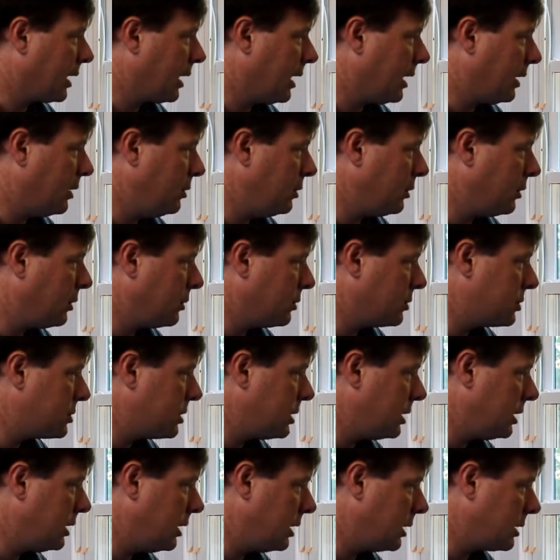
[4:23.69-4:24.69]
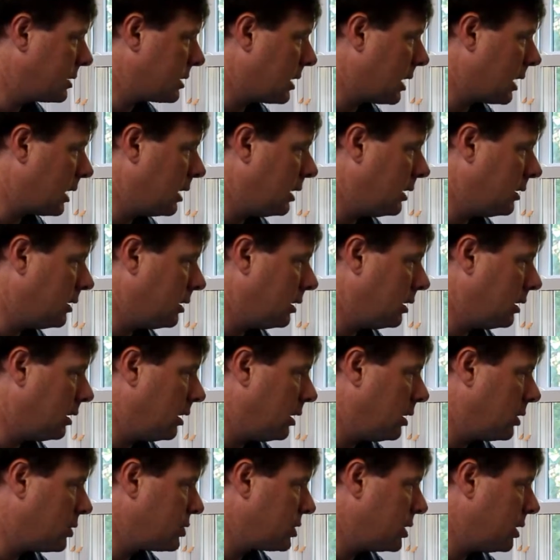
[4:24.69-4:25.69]
And you can see exactly that
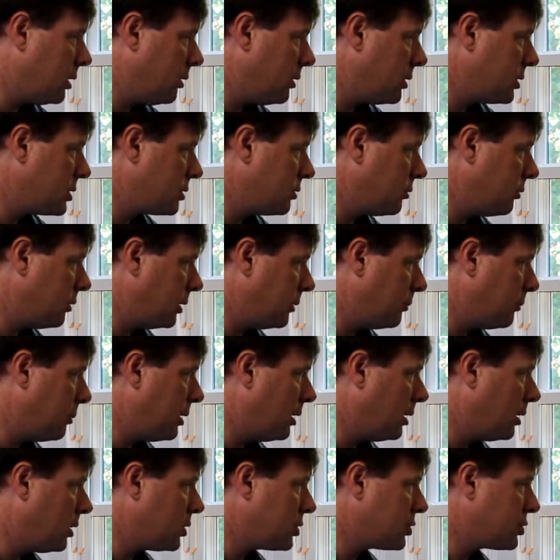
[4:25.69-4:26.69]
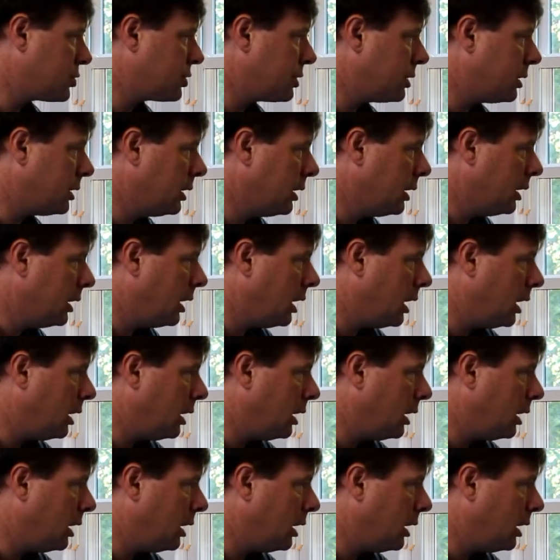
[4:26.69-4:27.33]
large areas are in pasture